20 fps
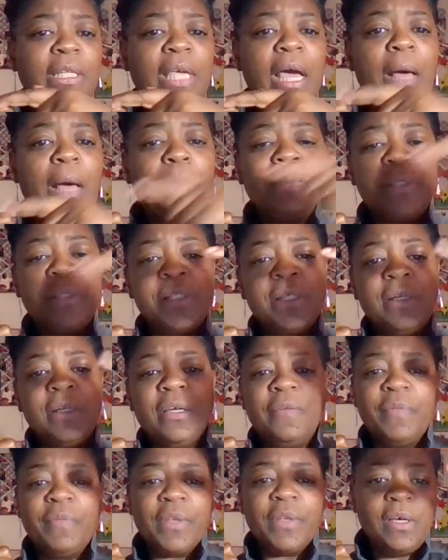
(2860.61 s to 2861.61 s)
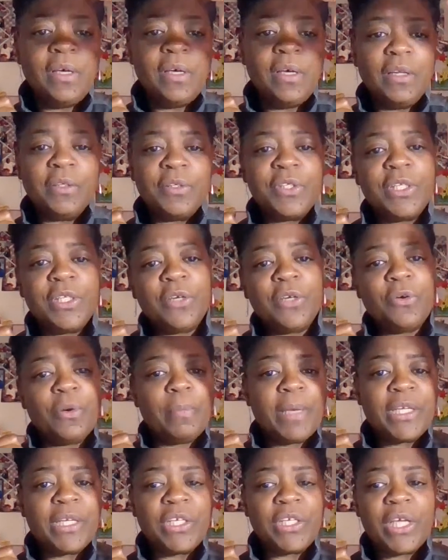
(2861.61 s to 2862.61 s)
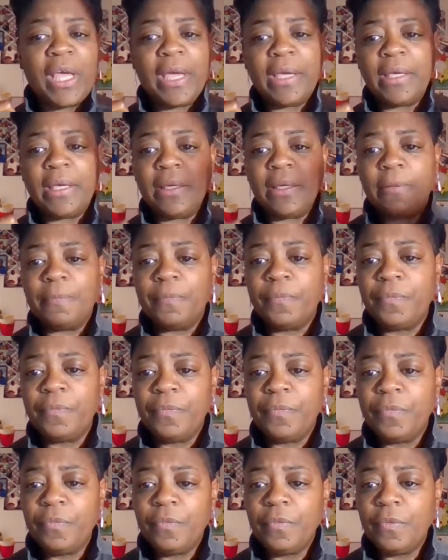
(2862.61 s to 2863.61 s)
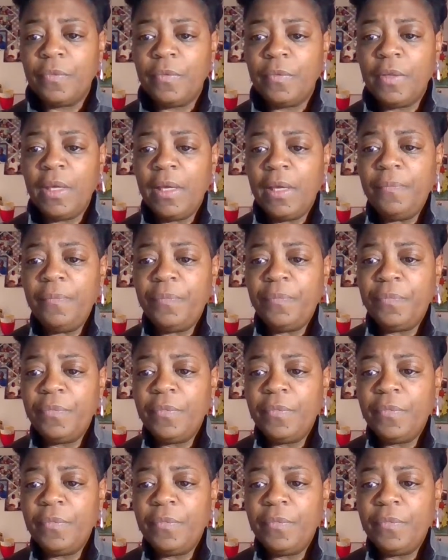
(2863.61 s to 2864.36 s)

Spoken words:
the opposite of the colors that are in my jacket. Okay.